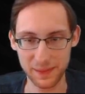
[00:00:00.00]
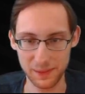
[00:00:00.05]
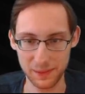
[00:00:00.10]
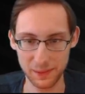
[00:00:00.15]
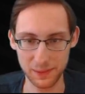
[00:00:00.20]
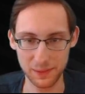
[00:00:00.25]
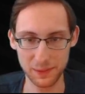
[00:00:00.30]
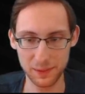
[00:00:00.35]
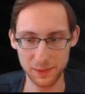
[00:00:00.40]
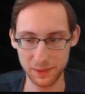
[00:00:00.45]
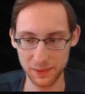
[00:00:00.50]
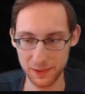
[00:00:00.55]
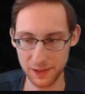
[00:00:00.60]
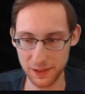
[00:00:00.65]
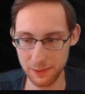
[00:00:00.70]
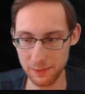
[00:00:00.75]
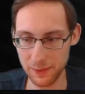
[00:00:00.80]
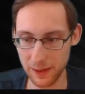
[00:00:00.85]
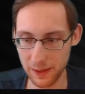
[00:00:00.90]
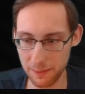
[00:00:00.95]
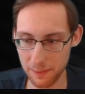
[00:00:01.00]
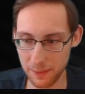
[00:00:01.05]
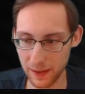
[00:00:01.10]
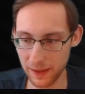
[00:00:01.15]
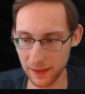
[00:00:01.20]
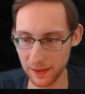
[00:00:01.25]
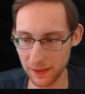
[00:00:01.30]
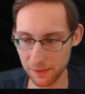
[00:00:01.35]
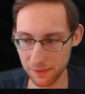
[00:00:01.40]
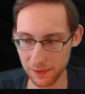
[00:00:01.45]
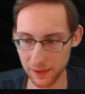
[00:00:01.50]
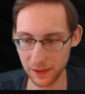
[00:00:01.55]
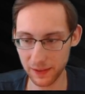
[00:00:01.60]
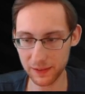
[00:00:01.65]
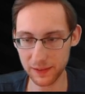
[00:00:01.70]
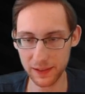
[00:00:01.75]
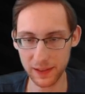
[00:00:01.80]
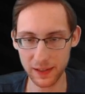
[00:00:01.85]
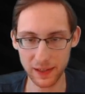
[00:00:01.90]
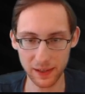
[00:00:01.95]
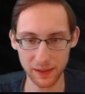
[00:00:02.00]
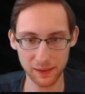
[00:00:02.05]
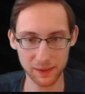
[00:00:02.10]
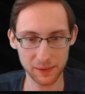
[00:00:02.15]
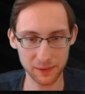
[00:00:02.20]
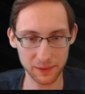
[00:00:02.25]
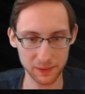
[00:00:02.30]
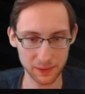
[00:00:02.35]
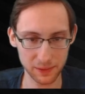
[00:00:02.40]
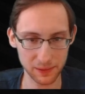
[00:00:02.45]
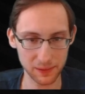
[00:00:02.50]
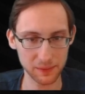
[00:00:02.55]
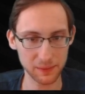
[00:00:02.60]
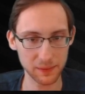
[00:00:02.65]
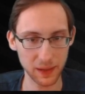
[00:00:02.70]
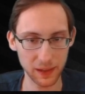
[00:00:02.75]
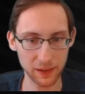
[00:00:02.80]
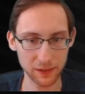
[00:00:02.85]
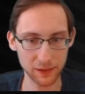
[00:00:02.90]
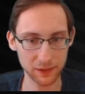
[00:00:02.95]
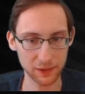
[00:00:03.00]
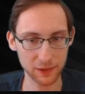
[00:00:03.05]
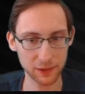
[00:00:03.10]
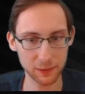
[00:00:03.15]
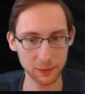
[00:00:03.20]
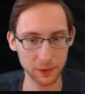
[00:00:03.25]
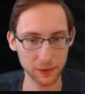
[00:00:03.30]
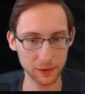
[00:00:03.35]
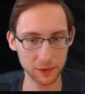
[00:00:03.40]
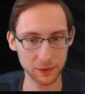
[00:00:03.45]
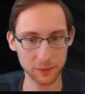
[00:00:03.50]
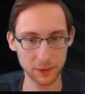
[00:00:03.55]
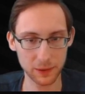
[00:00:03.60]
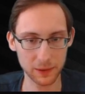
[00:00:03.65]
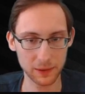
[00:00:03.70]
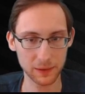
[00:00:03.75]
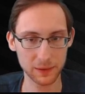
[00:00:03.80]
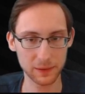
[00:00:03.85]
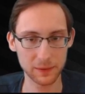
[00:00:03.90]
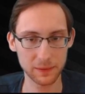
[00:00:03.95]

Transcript: Ooh, G B A Pentafecta Handel. That's a good one as well.